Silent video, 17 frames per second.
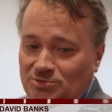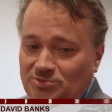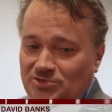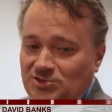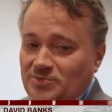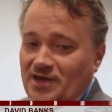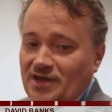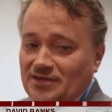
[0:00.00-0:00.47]

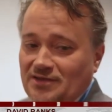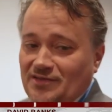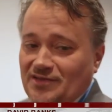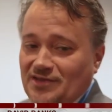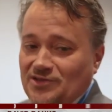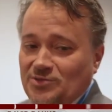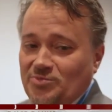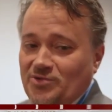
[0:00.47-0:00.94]
perspective, I
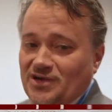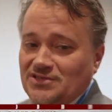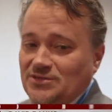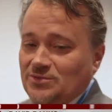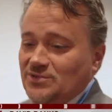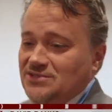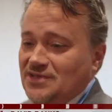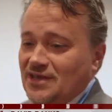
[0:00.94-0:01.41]
think the
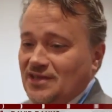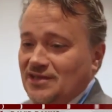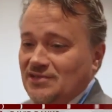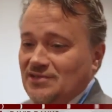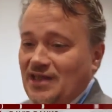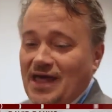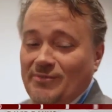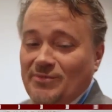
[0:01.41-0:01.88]
president would say that
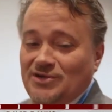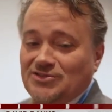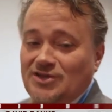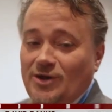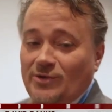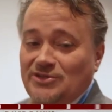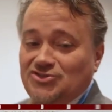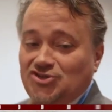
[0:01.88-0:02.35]
climate is
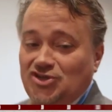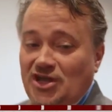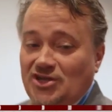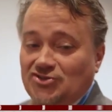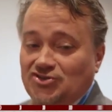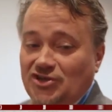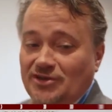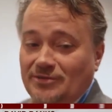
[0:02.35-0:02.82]
always
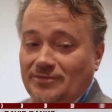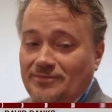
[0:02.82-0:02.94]
changing.